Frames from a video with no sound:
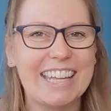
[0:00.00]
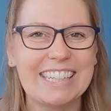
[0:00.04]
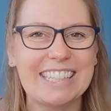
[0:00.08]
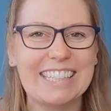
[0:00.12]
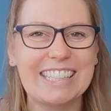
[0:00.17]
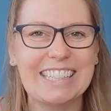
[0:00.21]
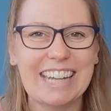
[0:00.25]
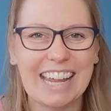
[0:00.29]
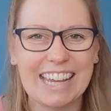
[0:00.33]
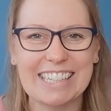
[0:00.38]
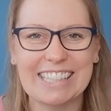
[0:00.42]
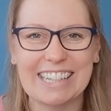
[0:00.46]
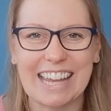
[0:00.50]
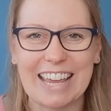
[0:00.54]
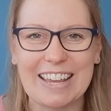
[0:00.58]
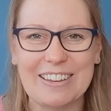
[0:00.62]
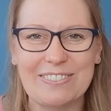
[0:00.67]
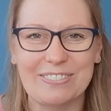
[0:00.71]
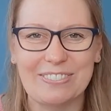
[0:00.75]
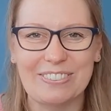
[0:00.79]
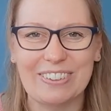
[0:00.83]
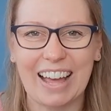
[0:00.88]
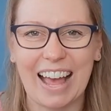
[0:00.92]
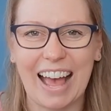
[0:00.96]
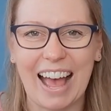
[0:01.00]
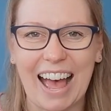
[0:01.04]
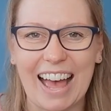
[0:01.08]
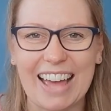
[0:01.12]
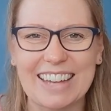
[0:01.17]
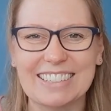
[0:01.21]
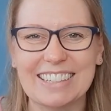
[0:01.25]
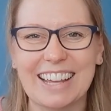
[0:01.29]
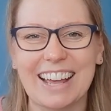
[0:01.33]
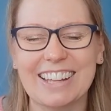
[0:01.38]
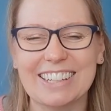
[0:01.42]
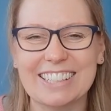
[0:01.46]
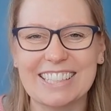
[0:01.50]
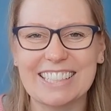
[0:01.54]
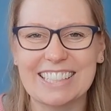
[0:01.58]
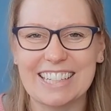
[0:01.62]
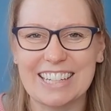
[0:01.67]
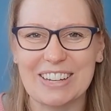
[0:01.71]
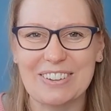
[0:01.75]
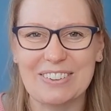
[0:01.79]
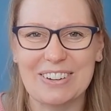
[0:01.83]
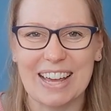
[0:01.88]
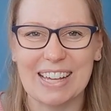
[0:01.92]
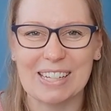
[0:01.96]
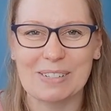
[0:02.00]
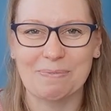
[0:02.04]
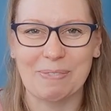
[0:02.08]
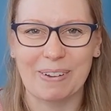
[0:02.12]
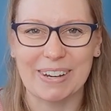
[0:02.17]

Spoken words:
stay safe, and I'll see you next